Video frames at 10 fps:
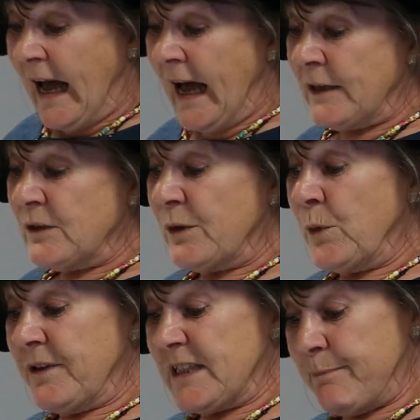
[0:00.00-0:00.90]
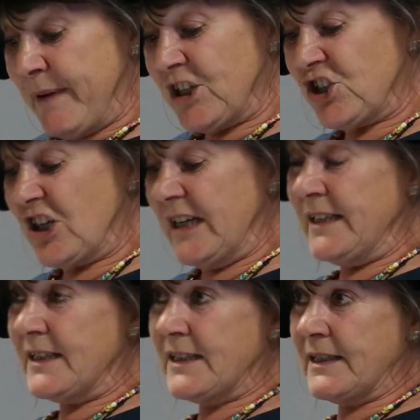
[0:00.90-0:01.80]
And we're especially
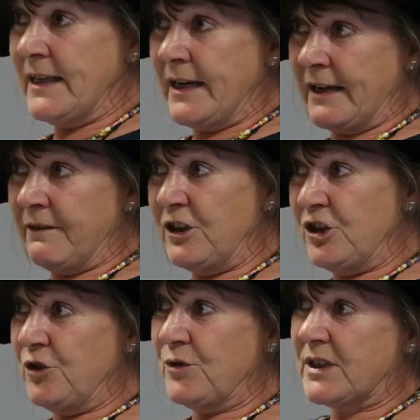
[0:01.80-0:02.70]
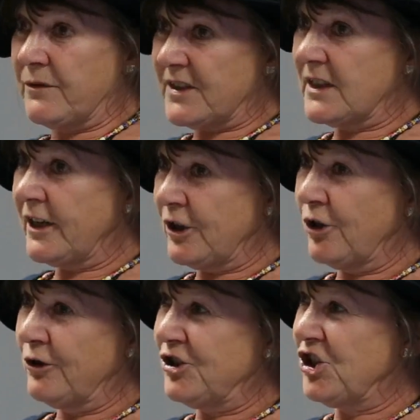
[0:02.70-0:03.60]
seeing the use of
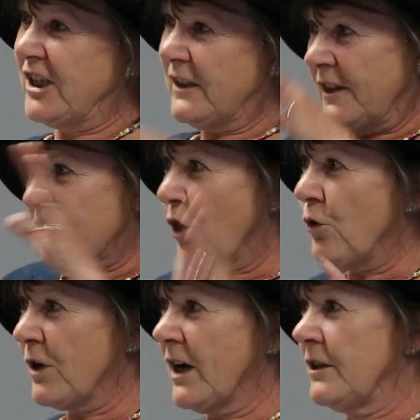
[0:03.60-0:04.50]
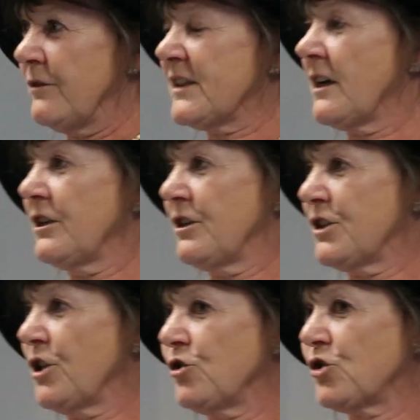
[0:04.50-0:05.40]
psychology in this whole kind of
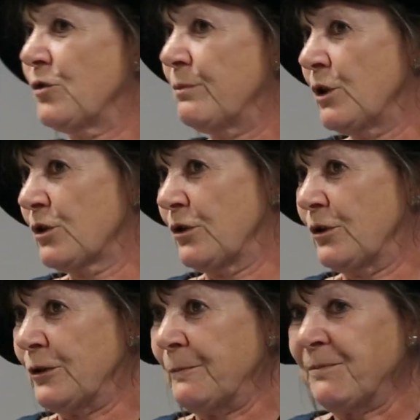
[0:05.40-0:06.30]
psychosocial model